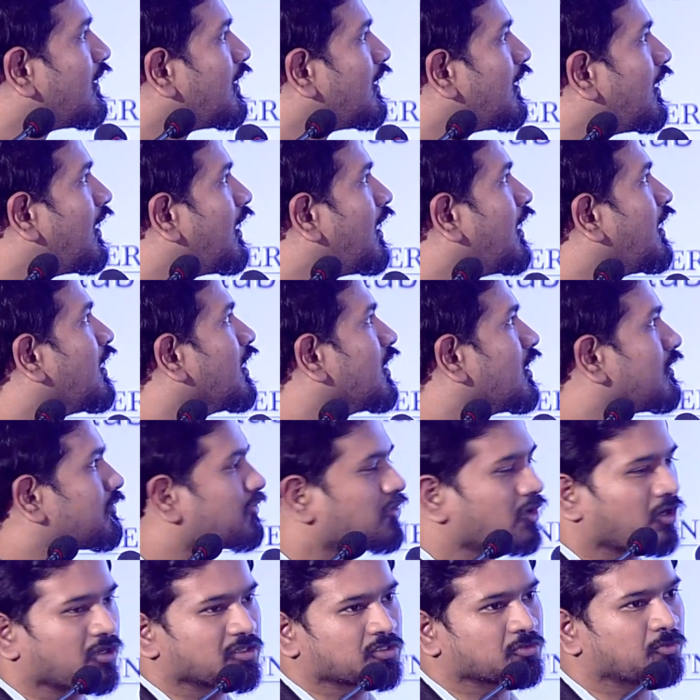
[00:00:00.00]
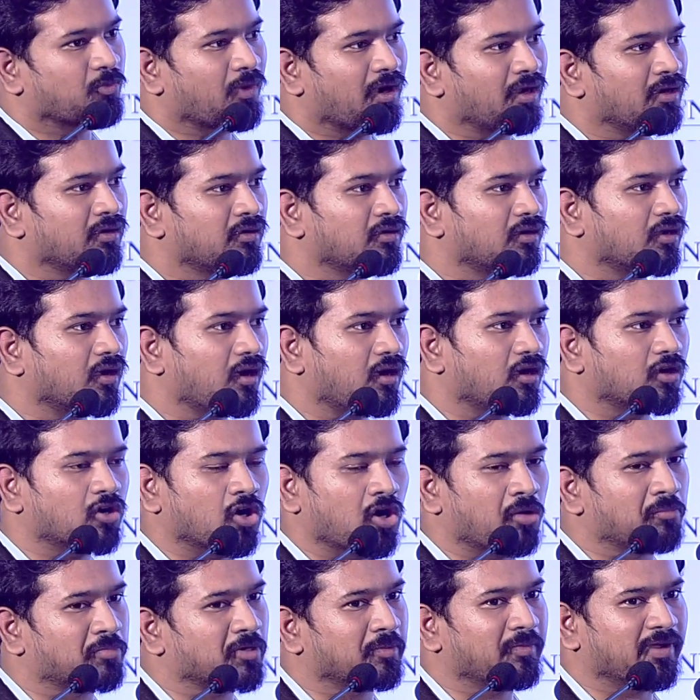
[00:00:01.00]
And of course, one
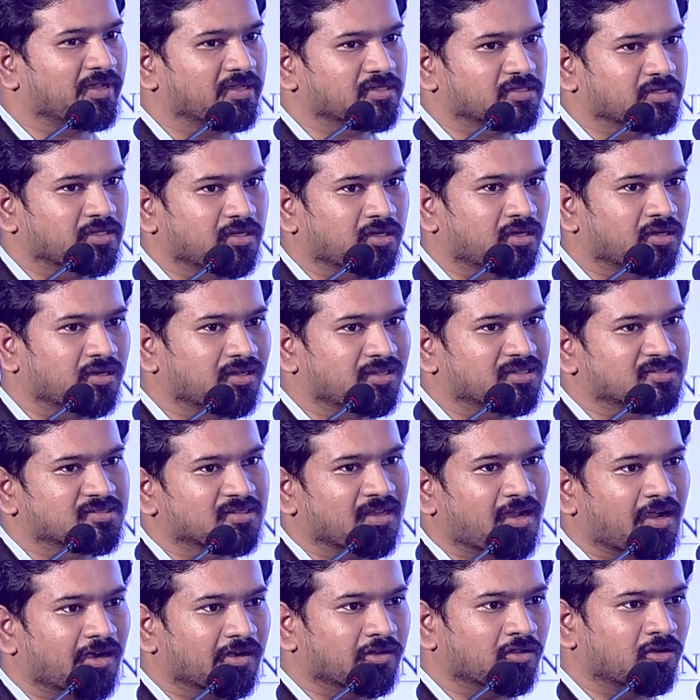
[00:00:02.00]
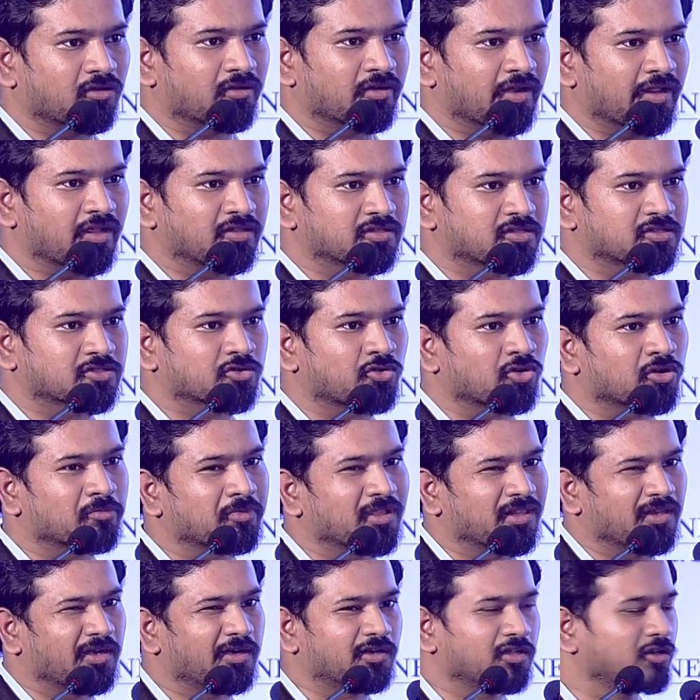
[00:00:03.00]
compromise here is that your range is going to be
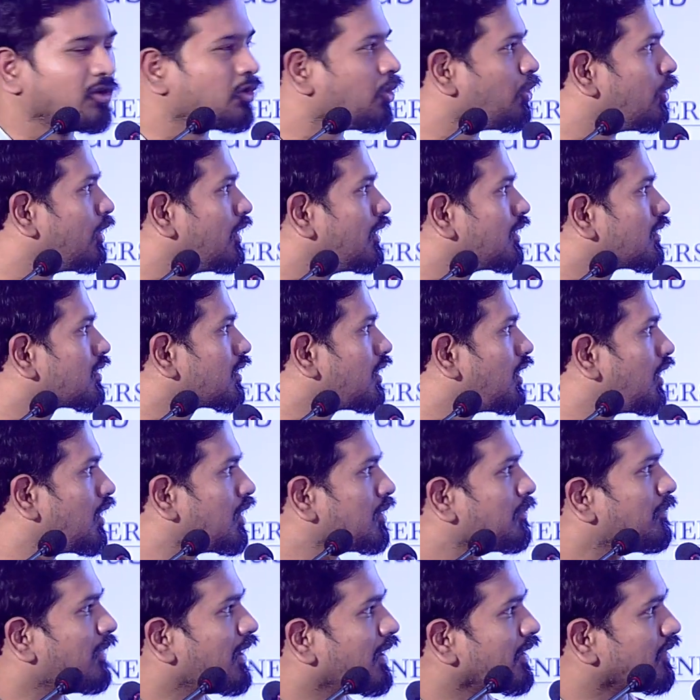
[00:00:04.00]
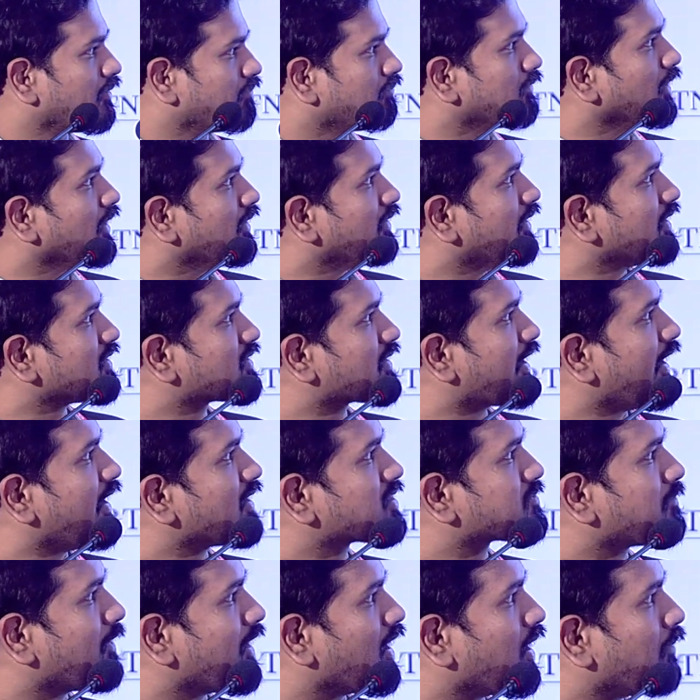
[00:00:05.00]
a little lower, in this case,
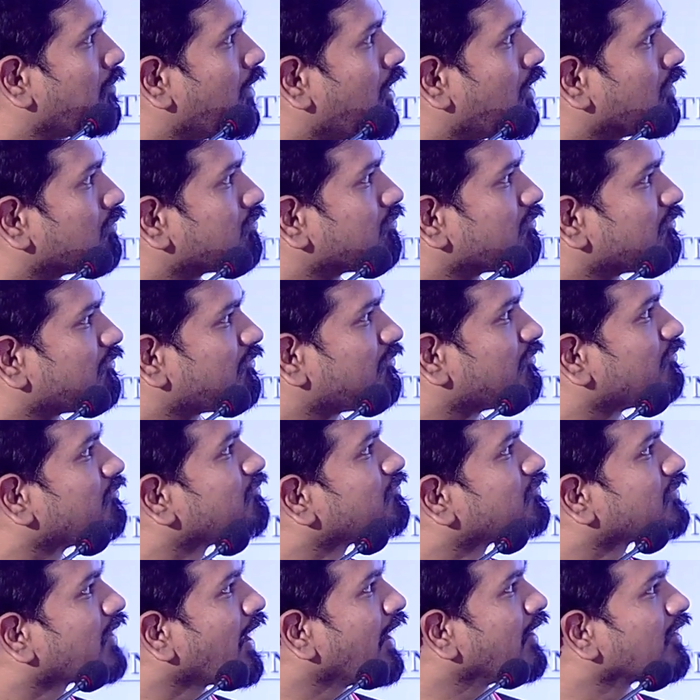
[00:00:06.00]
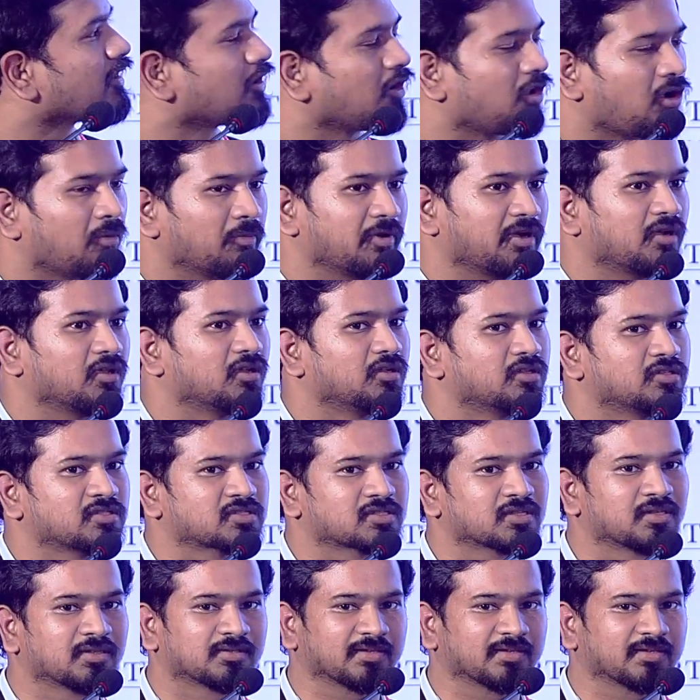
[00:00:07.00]
by about 10 kilometers.